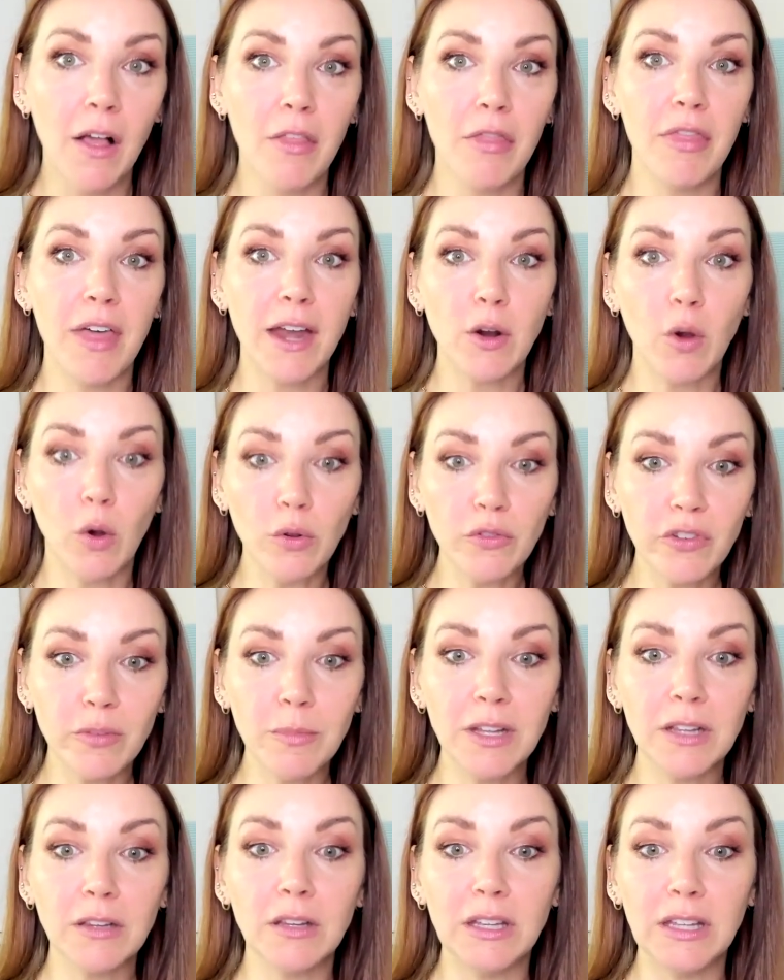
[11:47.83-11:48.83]
that
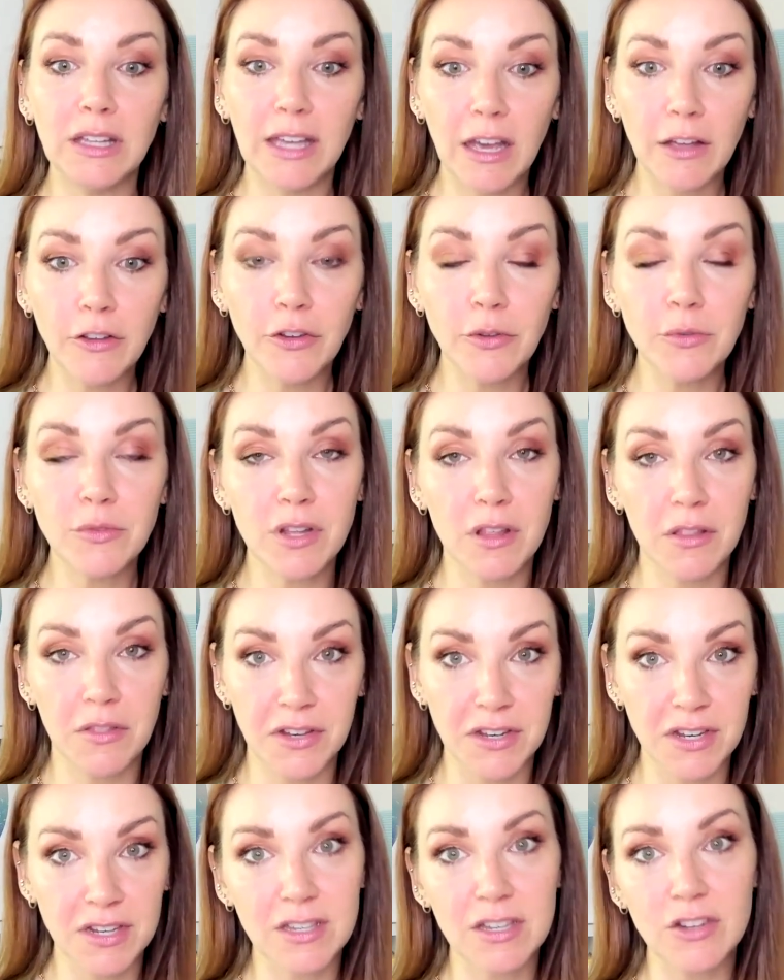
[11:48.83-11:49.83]
ultimately get you to the
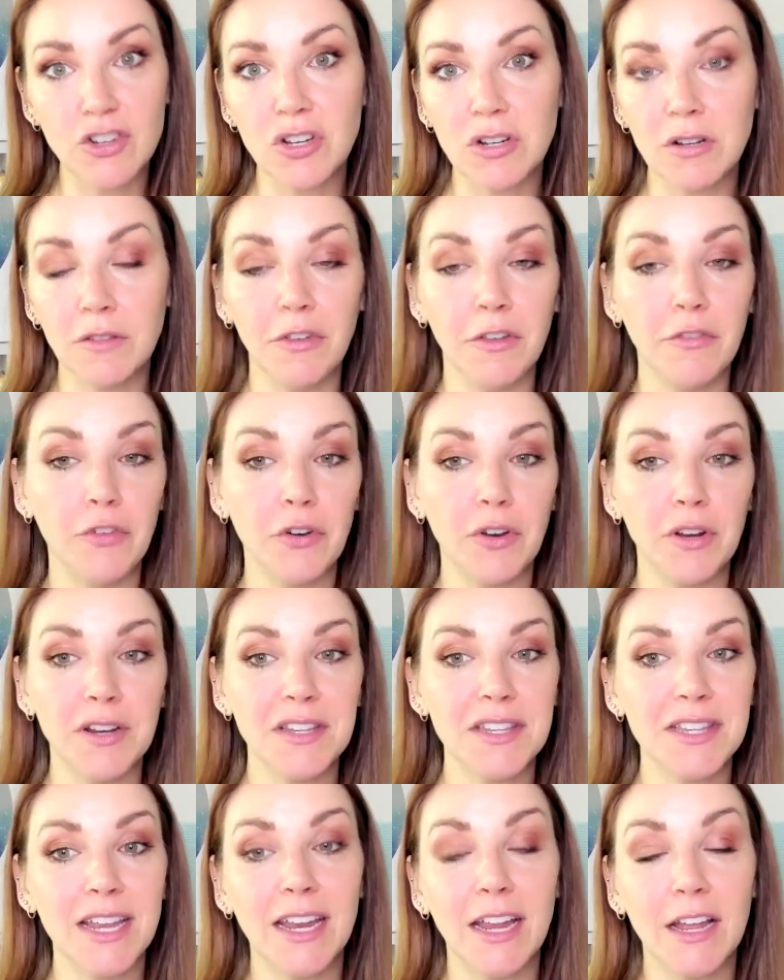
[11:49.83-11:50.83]
decision of if you're going to
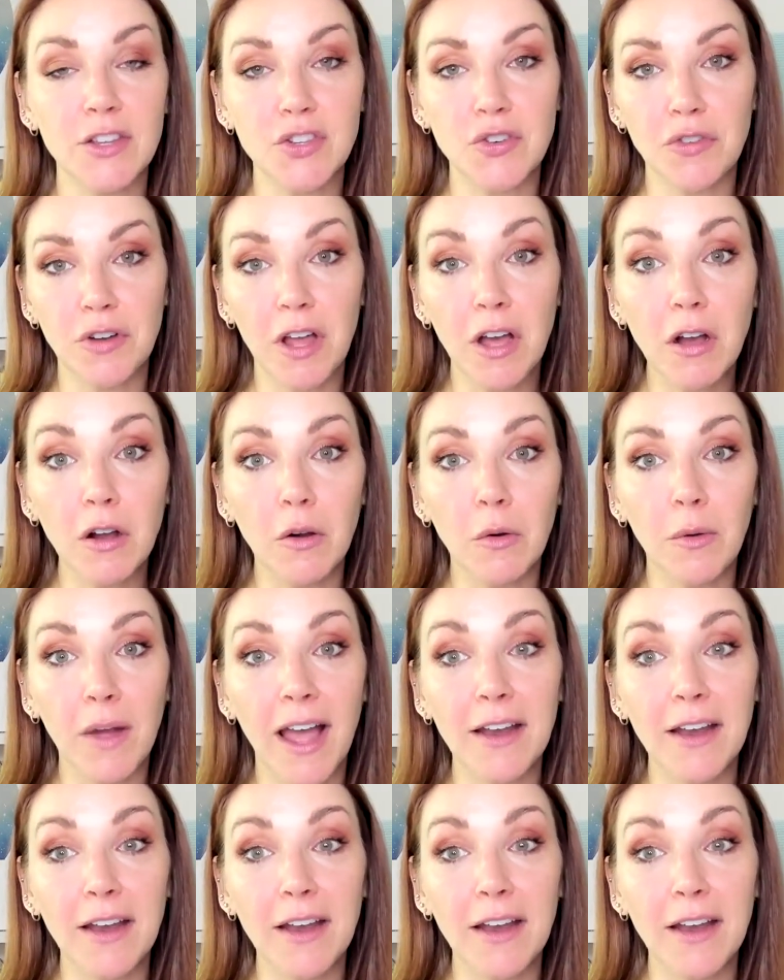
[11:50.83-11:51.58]
say yes or no.